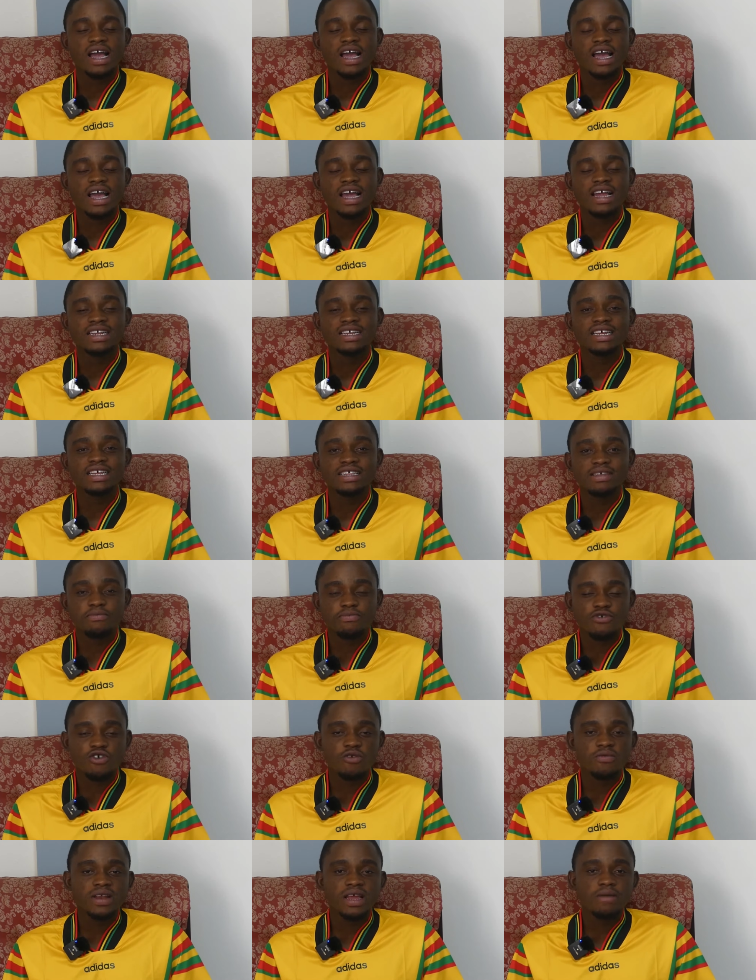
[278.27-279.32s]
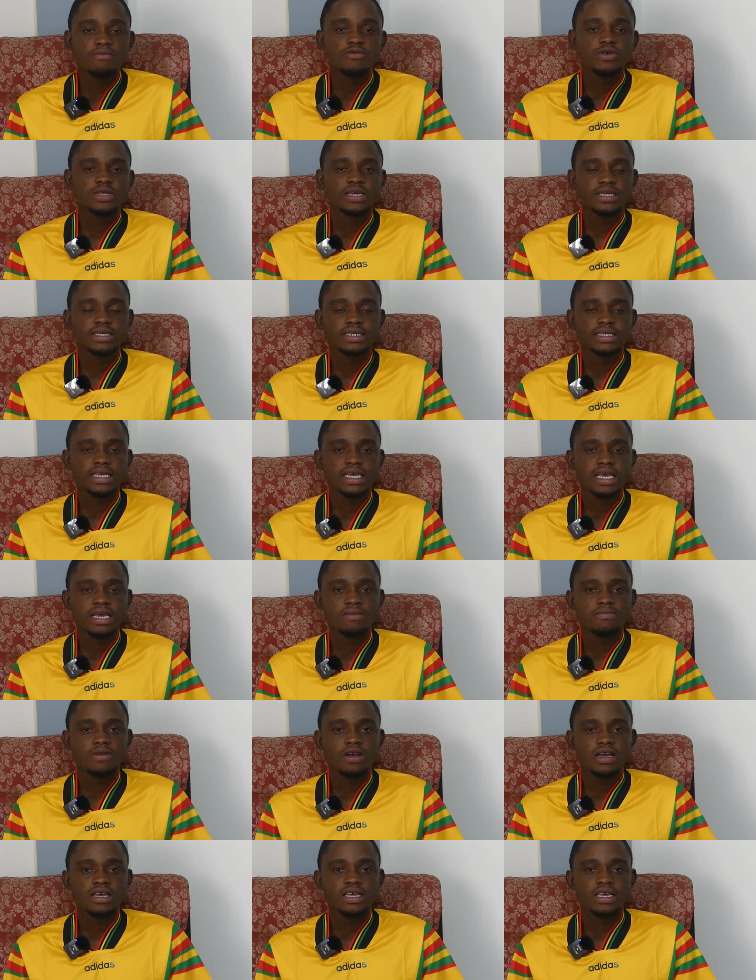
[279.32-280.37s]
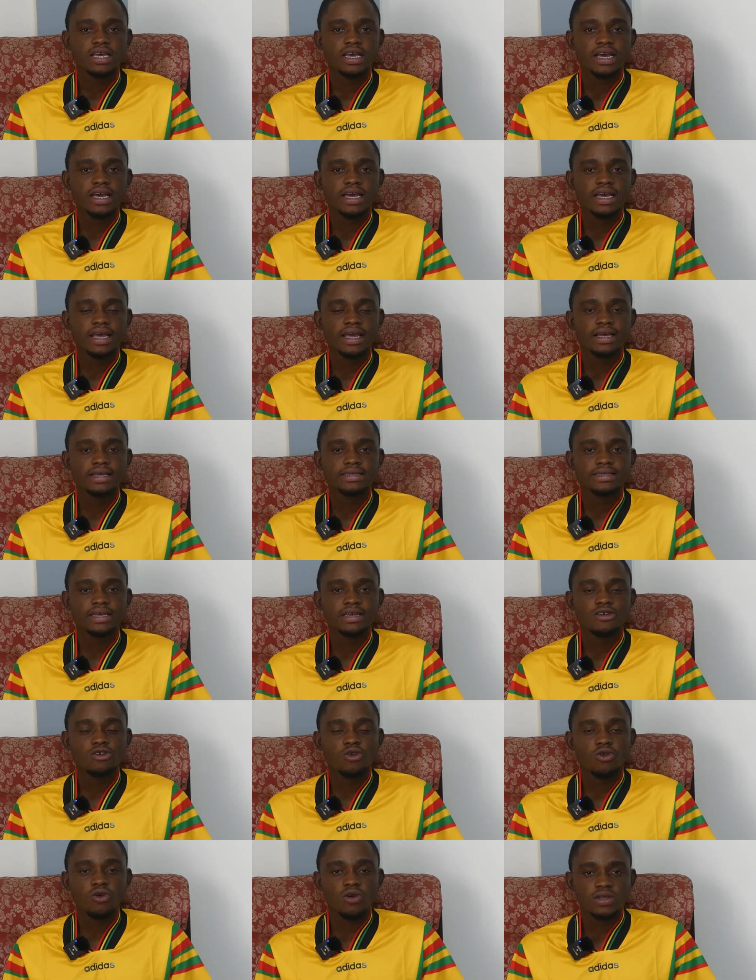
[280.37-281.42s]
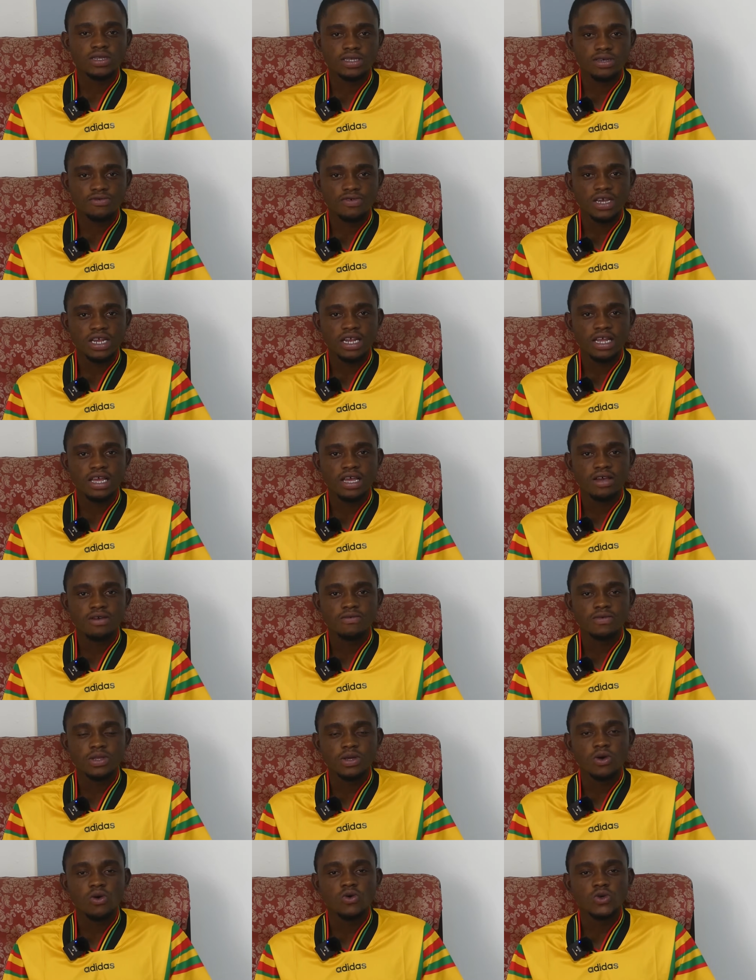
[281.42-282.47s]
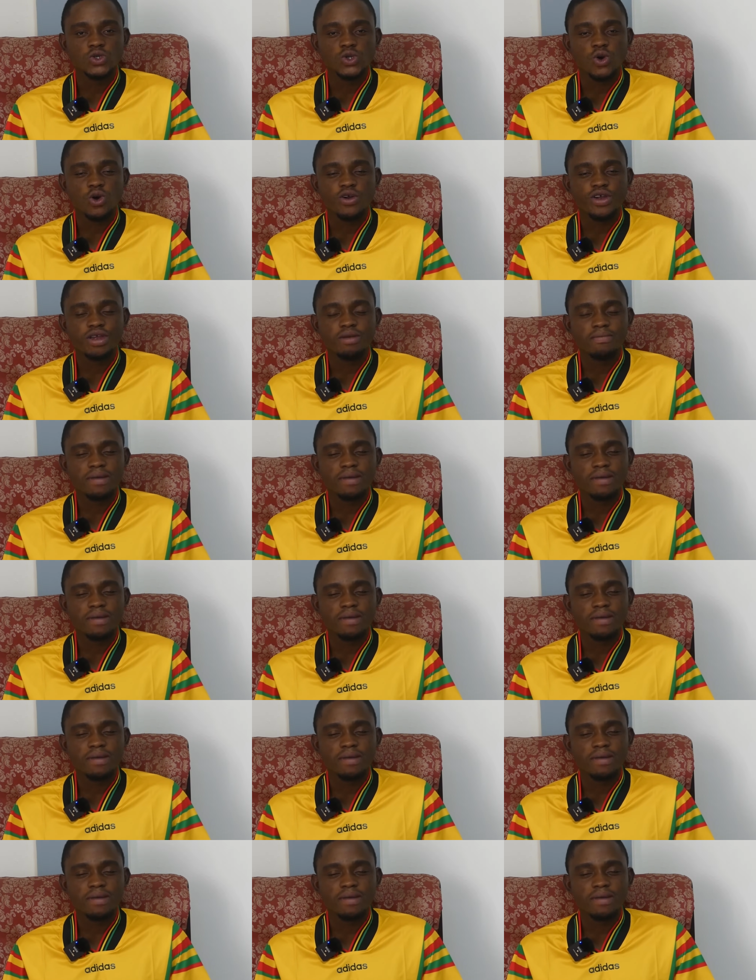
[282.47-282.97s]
And the problem with the team here is not really with the goal scoring,